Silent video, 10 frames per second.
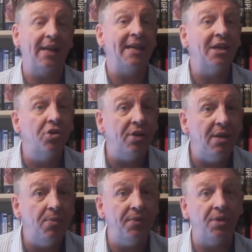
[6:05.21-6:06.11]
I
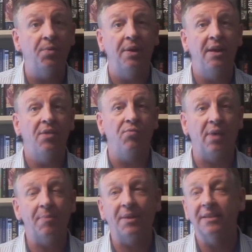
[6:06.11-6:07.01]
agree with you,
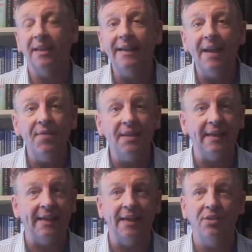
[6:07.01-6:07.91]
right? But it's like
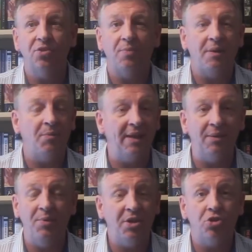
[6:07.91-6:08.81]
everything else.
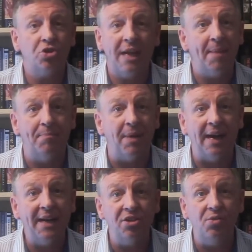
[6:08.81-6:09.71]
We just get
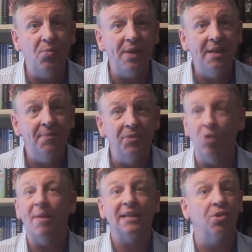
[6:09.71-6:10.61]
by, don't we?
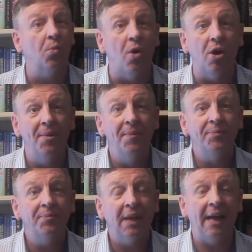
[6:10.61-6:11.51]
No matter what.
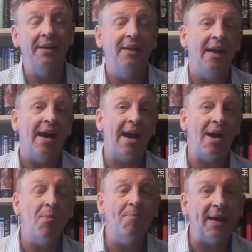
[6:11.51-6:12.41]
And
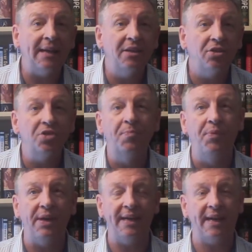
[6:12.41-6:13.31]
how bad does
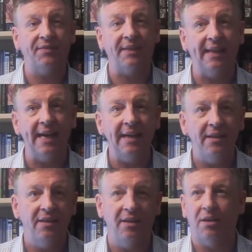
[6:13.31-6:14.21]
Britain have to
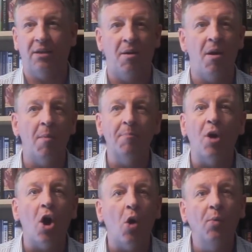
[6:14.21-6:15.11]
get on
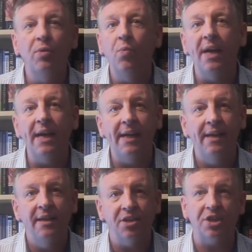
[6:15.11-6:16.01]
par with where?
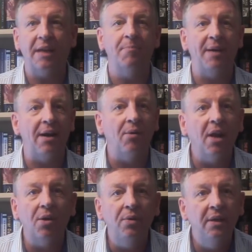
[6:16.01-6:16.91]
São
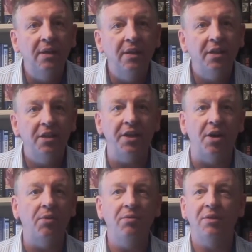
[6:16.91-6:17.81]
Paulo, you
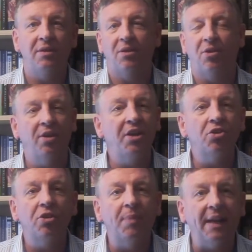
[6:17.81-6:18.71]
know, all these
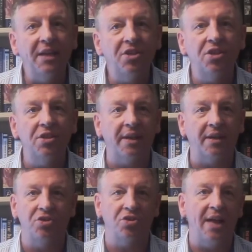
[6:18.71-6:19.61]
other places that
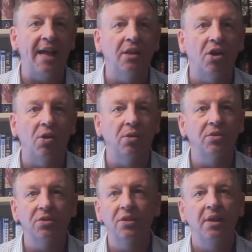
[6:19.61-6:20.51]
are just hell
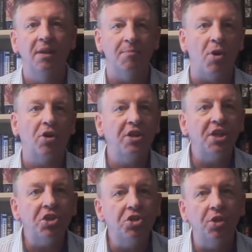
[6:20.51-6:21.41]
holes.
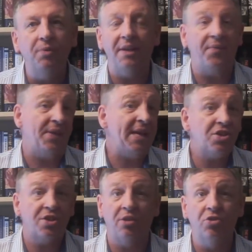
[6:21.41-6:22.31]
Mogadishu, they're
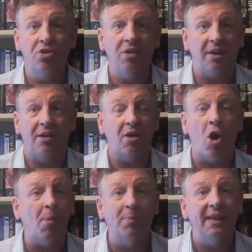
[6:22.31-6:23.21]
still
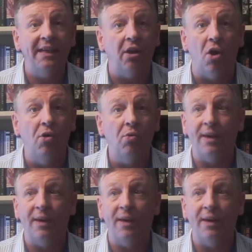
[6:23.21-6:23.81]
hobbling along.